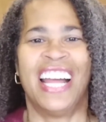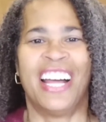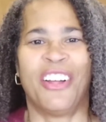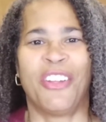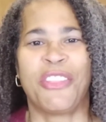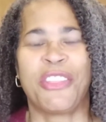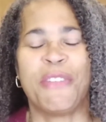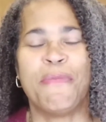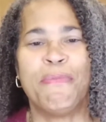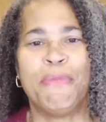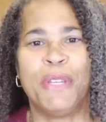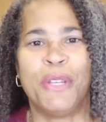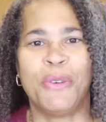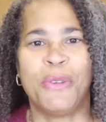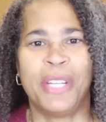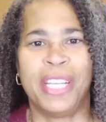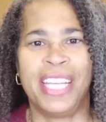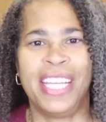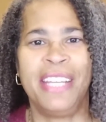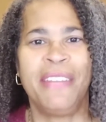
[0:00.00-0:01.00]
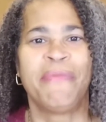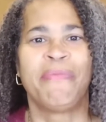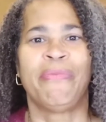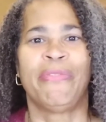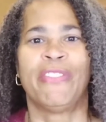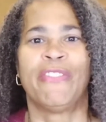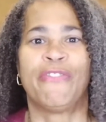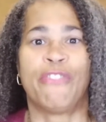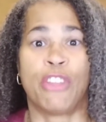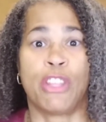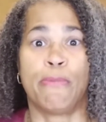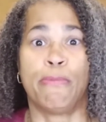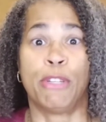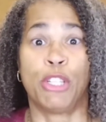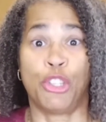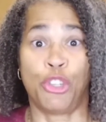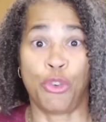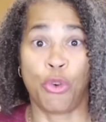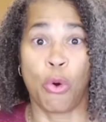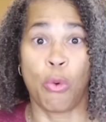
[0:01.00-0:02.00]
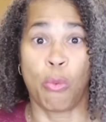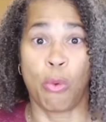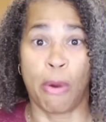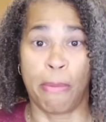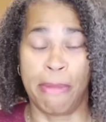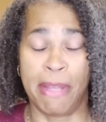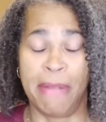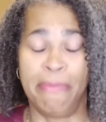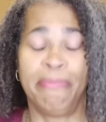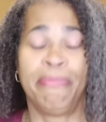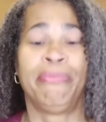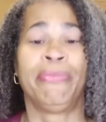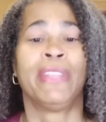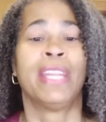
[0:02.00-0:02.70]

health and beauty for the mature woman.